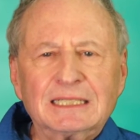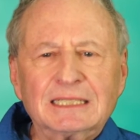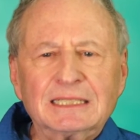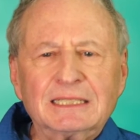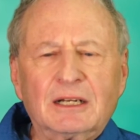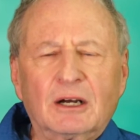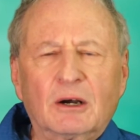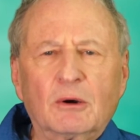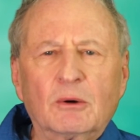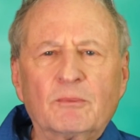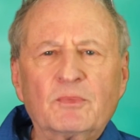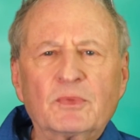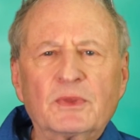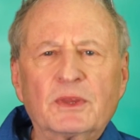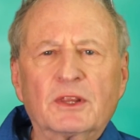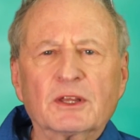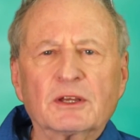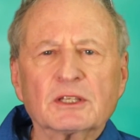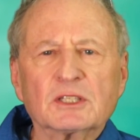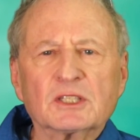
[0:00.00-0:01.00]

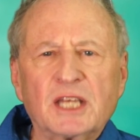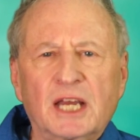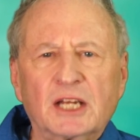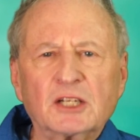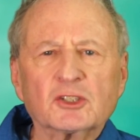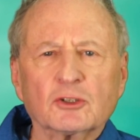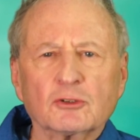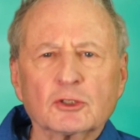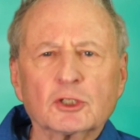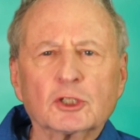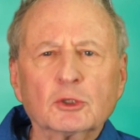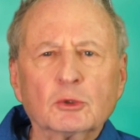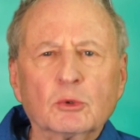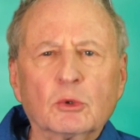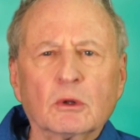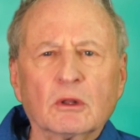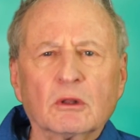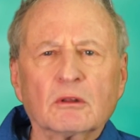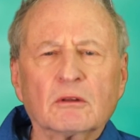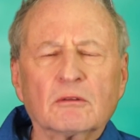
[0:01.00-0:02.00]
The essential
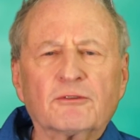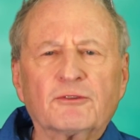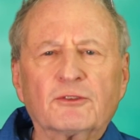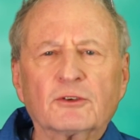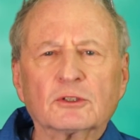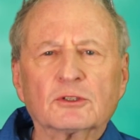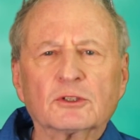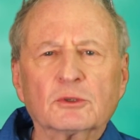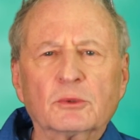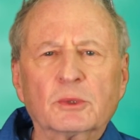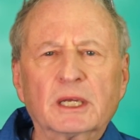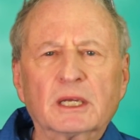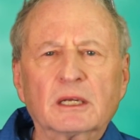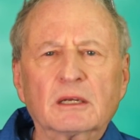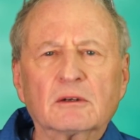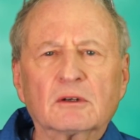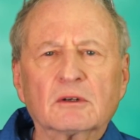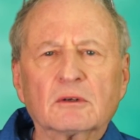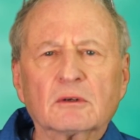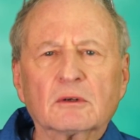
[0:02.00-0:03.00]
tool for
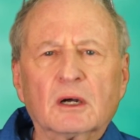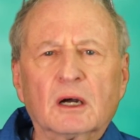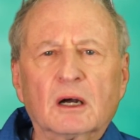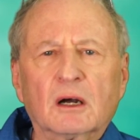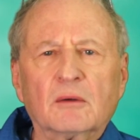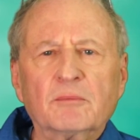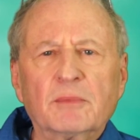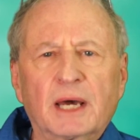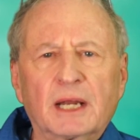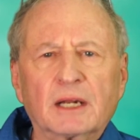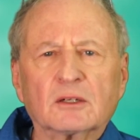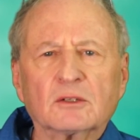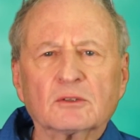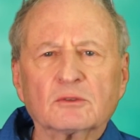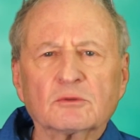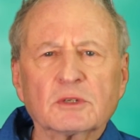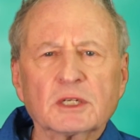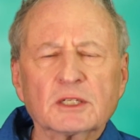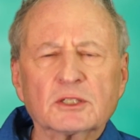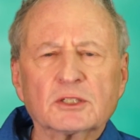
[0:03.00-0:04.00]
doing
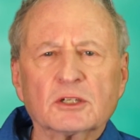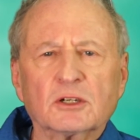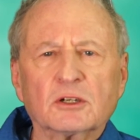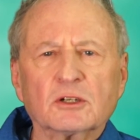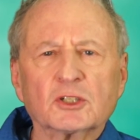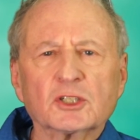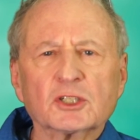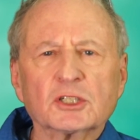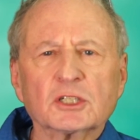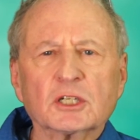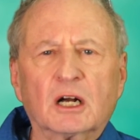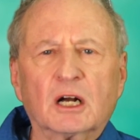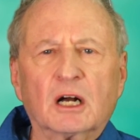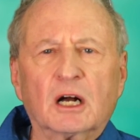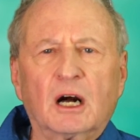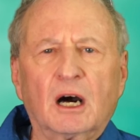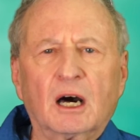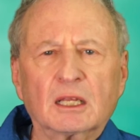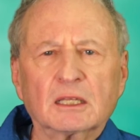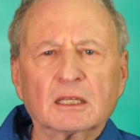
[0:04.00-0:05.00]
medical research
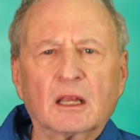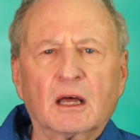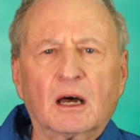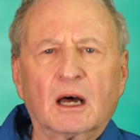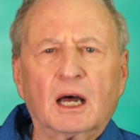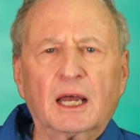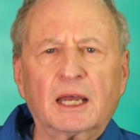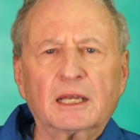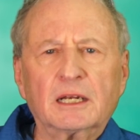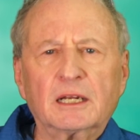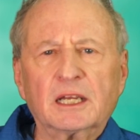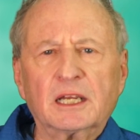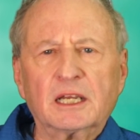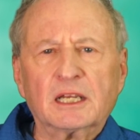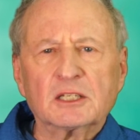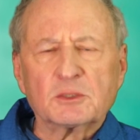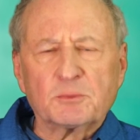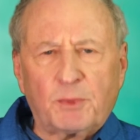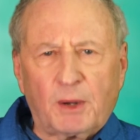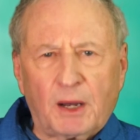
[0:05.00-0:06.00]
online
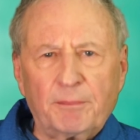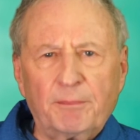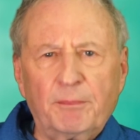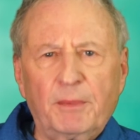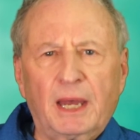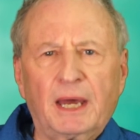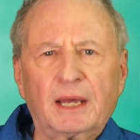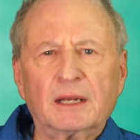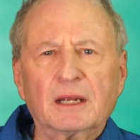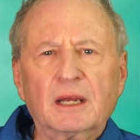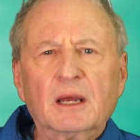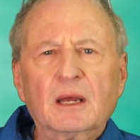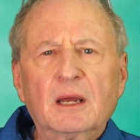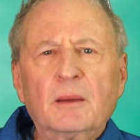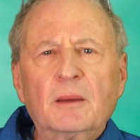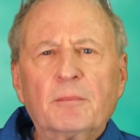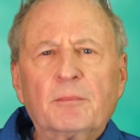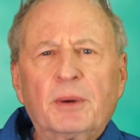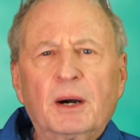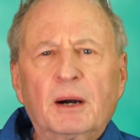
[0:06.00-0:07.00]
is PubMed.
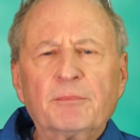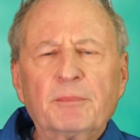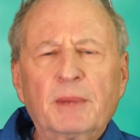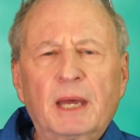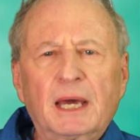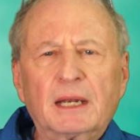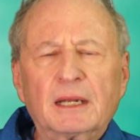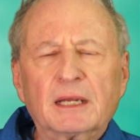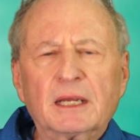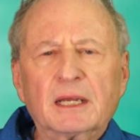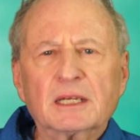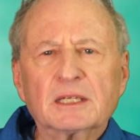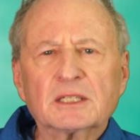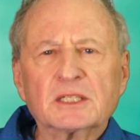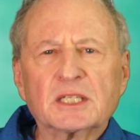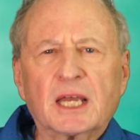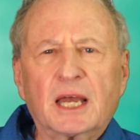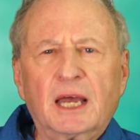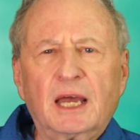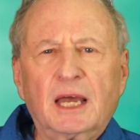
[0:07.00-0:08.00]
PubMed
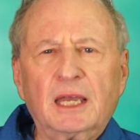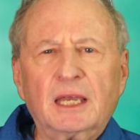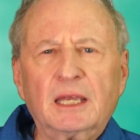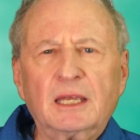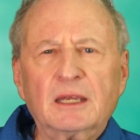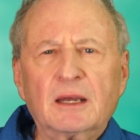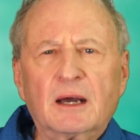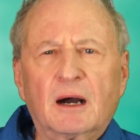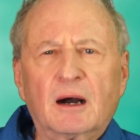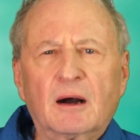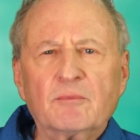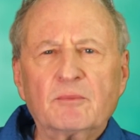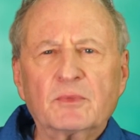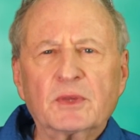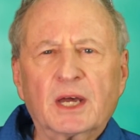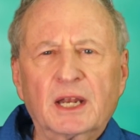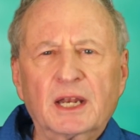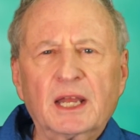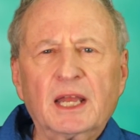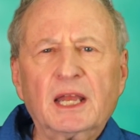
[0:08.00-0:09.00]
is
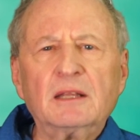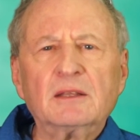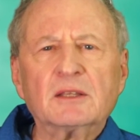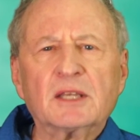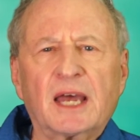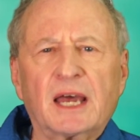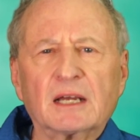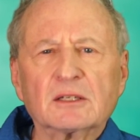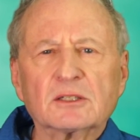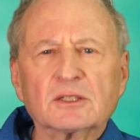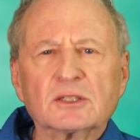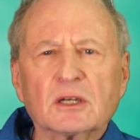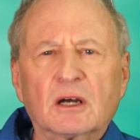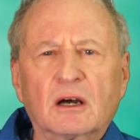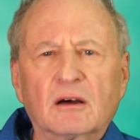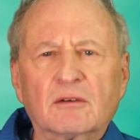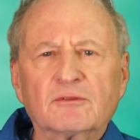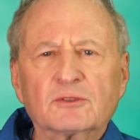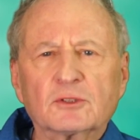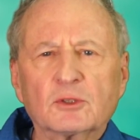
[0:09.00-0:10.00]
an index
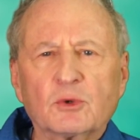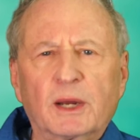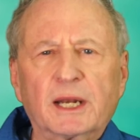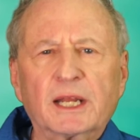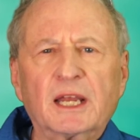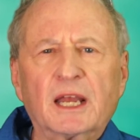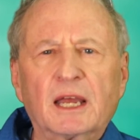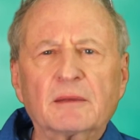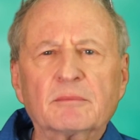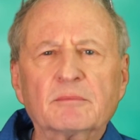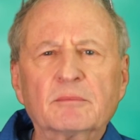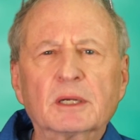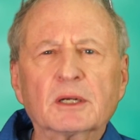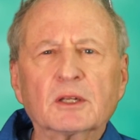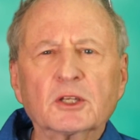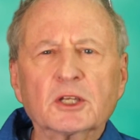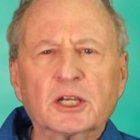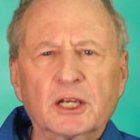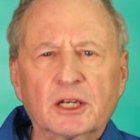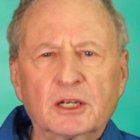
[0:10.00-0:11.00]
of 28
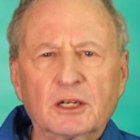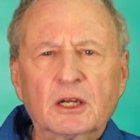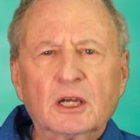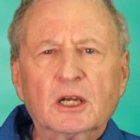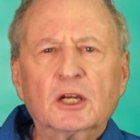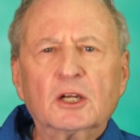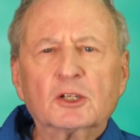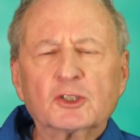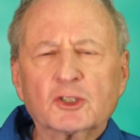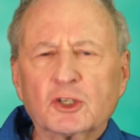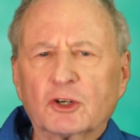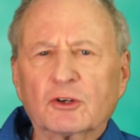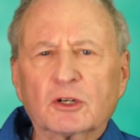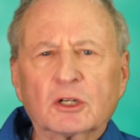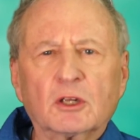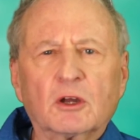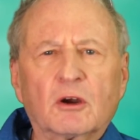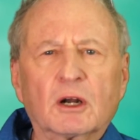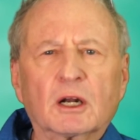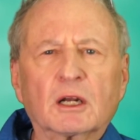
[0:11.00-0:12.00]
million
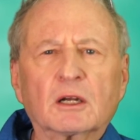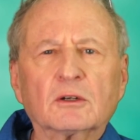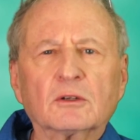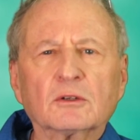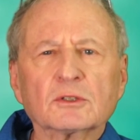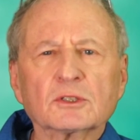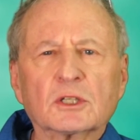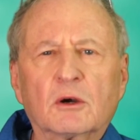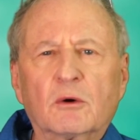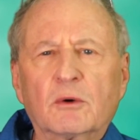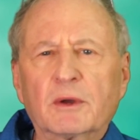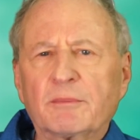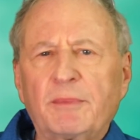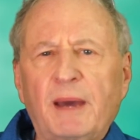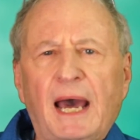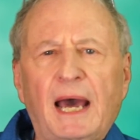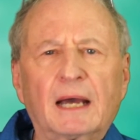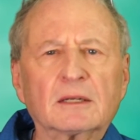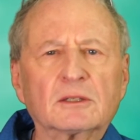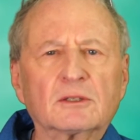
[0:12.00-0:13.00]
journal articles going
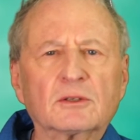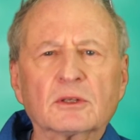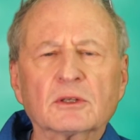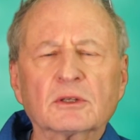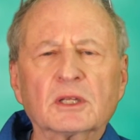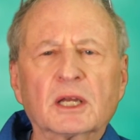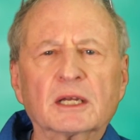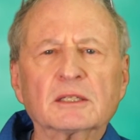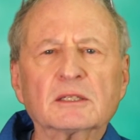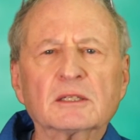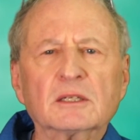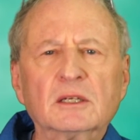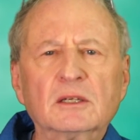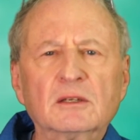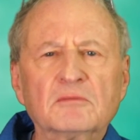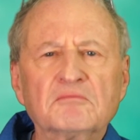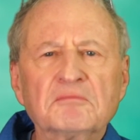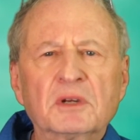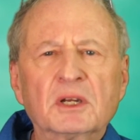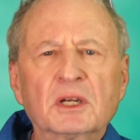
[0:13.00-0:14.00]
back to the
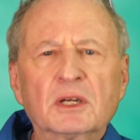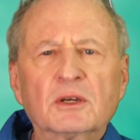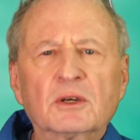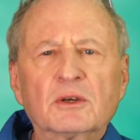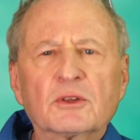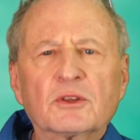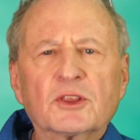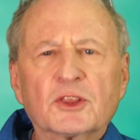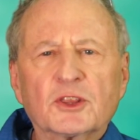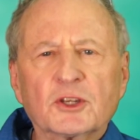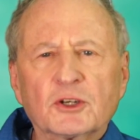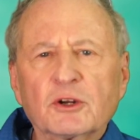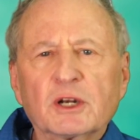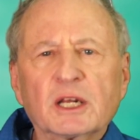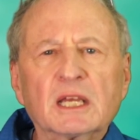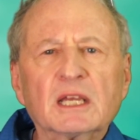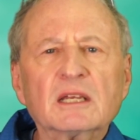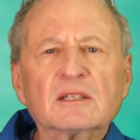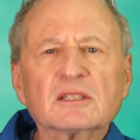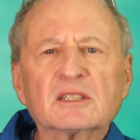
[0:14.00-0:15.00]

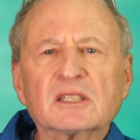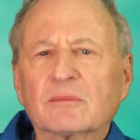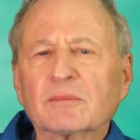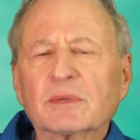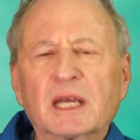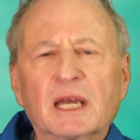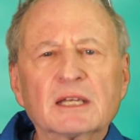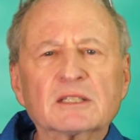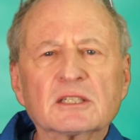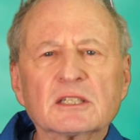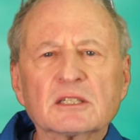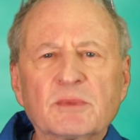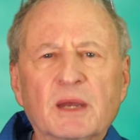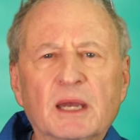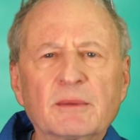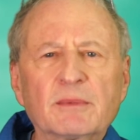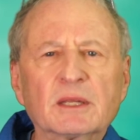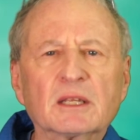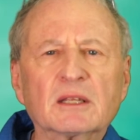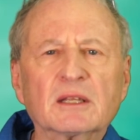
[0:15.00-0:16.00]
1930s, some cases
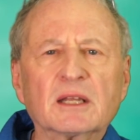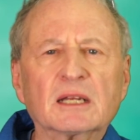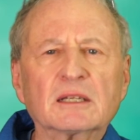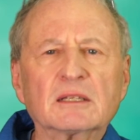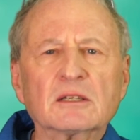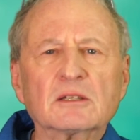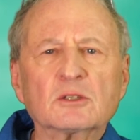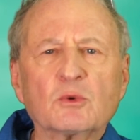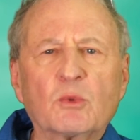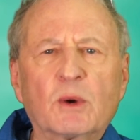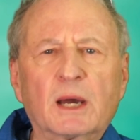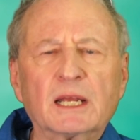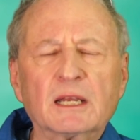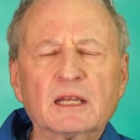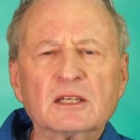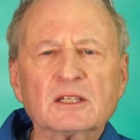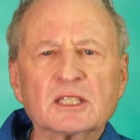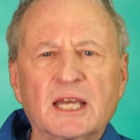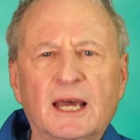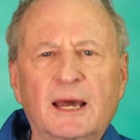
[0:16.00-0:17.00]
maybe the
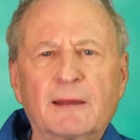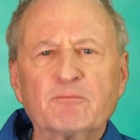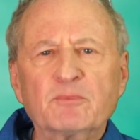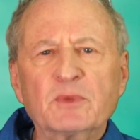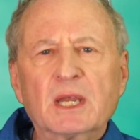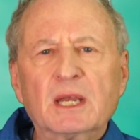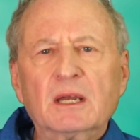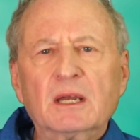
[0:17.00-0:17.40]
1920s, and